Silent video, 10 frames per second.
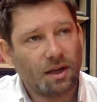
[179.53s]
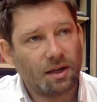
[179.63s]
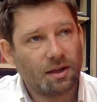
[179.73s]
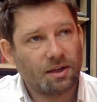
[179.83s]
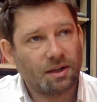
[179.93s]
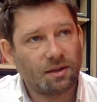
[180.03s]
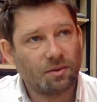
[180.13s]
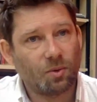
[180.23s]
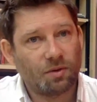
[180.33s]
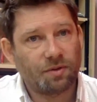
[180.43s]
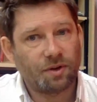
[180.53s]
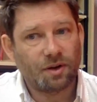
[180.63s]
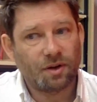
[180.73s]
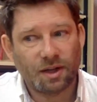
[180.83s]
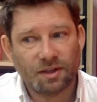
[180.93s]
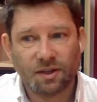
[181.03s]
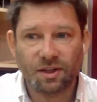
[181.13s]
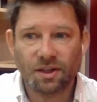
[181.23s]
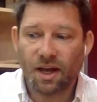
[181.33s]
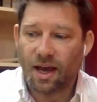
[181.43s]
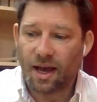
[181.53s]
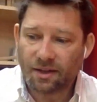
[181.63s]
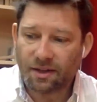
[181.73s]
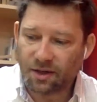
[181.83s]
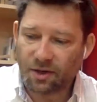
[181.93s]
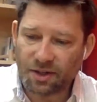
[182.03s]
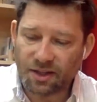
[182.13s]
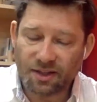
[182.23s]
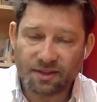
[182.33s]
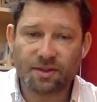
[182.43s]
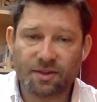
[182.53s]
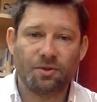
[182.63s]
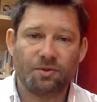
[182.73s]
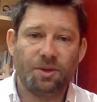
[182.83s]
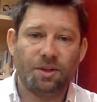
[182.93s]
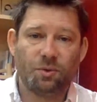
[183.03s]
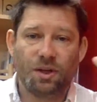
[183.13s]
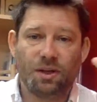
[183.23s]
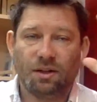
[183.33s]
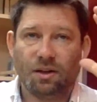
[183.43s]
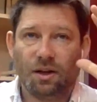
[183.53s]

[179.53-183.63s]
in all of Antigone. Antigone is torn between